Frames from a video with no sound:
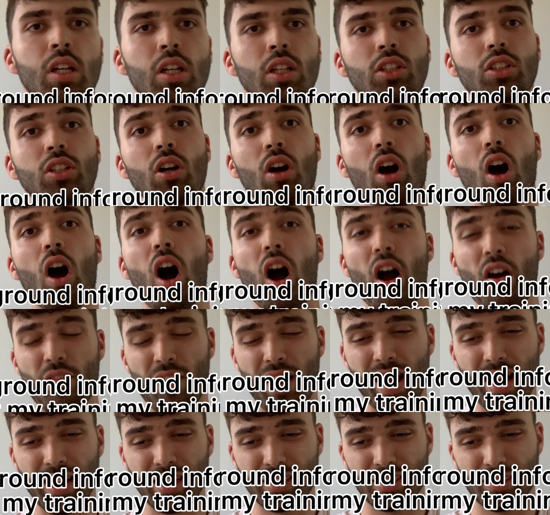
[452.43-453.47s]
So I've
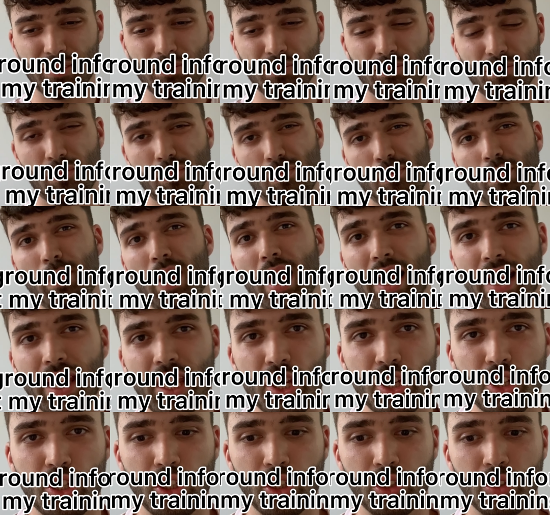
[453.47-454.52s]
had back
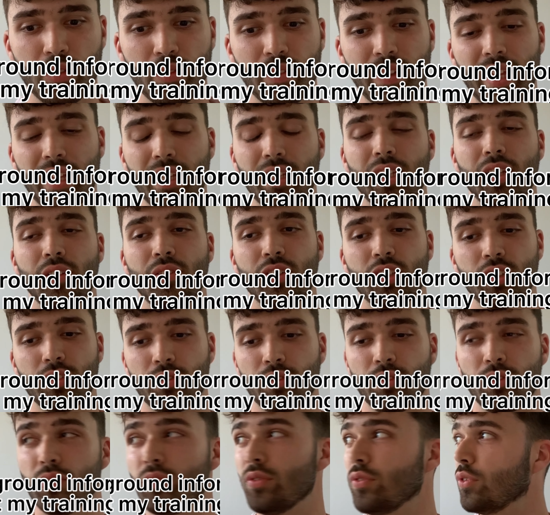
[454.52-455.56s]
issues with deadlifts
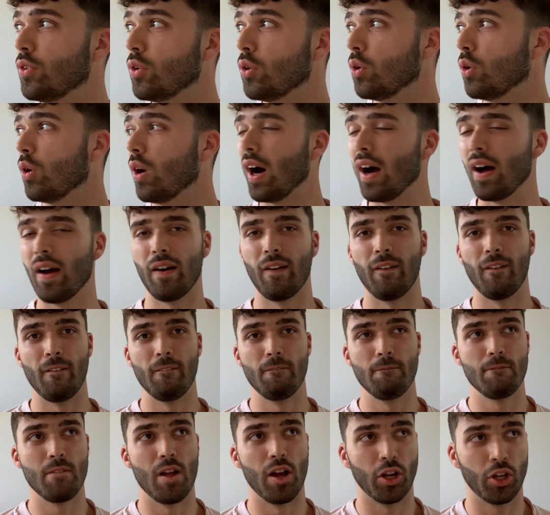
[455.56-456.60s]
for
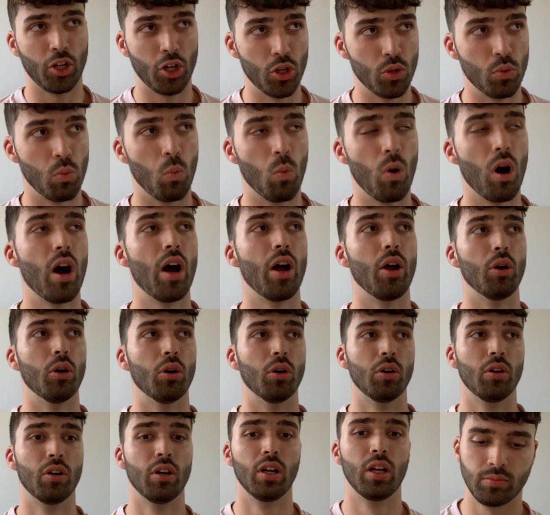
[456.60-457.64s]
a good
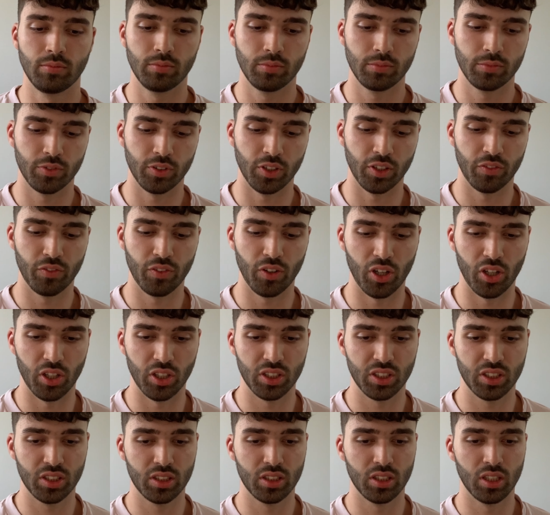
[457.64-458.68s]
while. For the
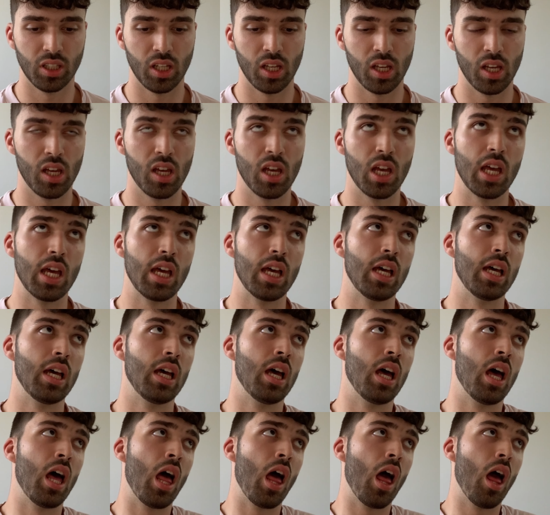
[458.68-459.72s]
first
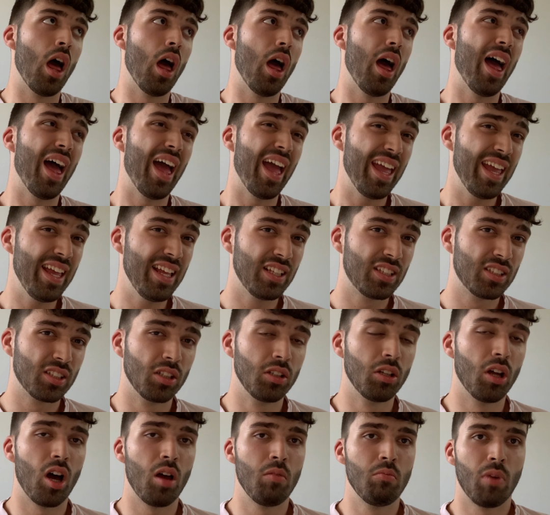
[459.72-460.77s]
eight to
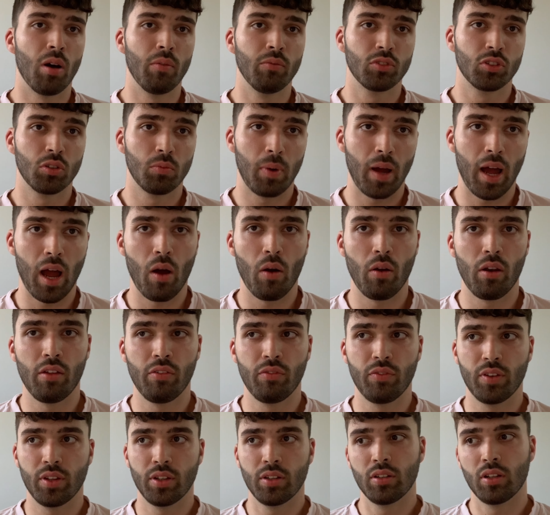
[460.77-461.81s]
nine months of
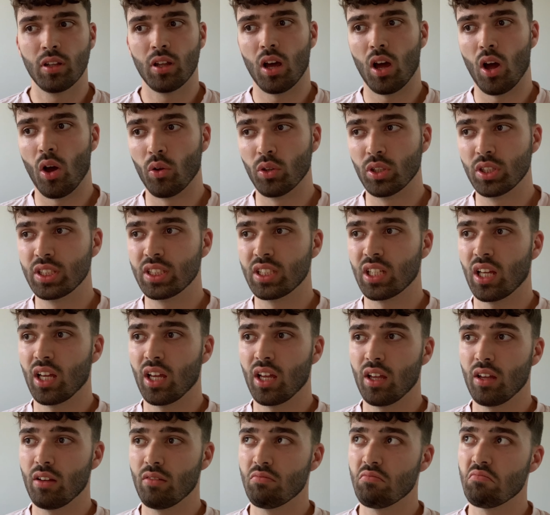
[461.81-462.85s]
powerlifting, I would
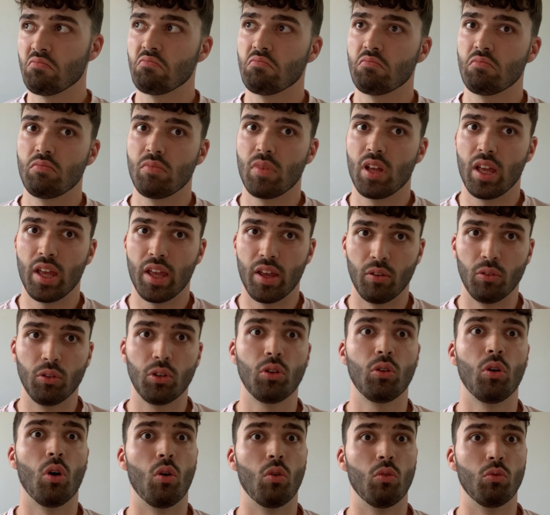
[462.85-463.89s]
say it
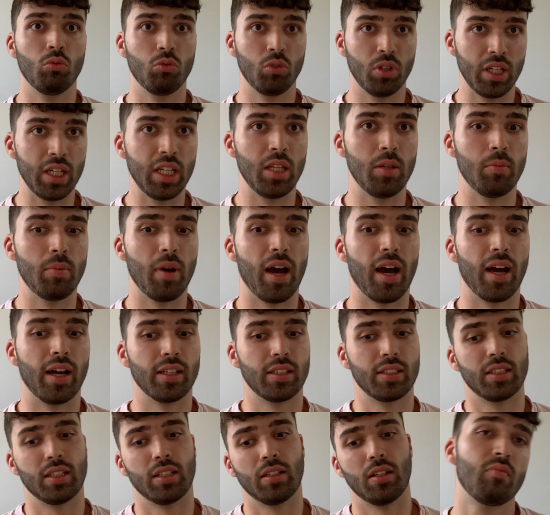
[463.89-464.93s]
got really bad.
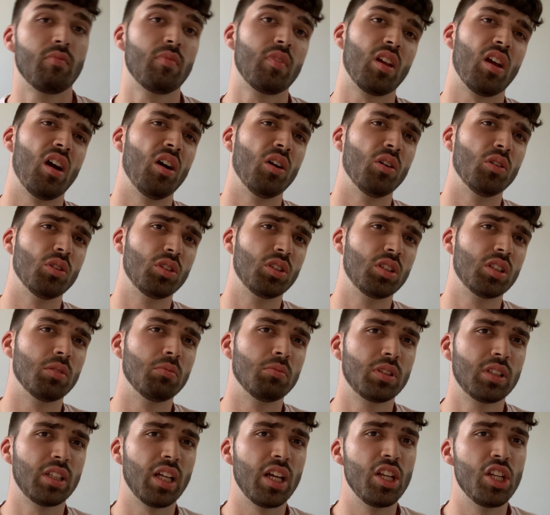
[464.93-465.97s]
I got to some
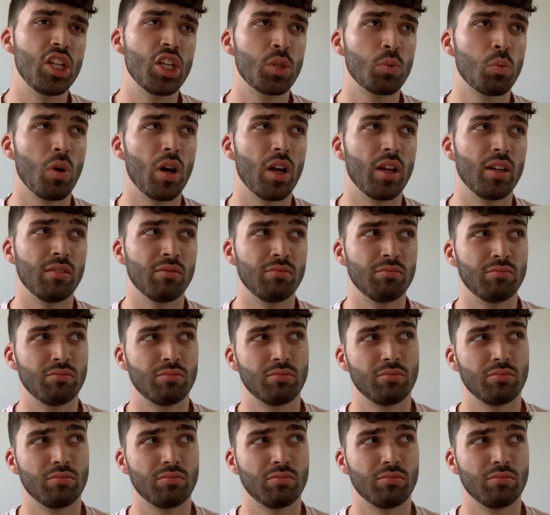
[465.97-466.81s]
stages when